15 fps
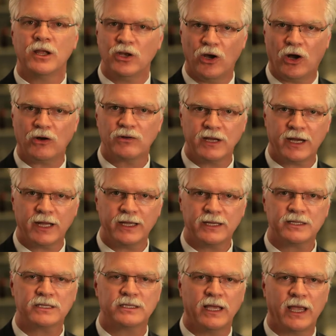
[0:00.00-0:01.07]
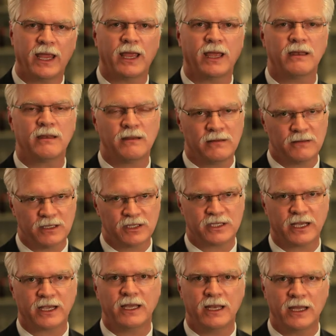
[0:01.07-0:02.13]
dog diets and the
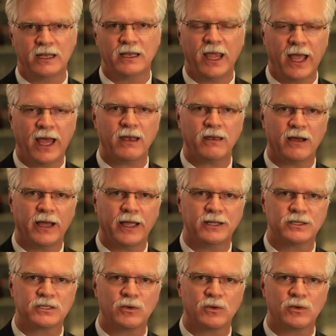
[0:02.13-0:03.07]
second in cat diets.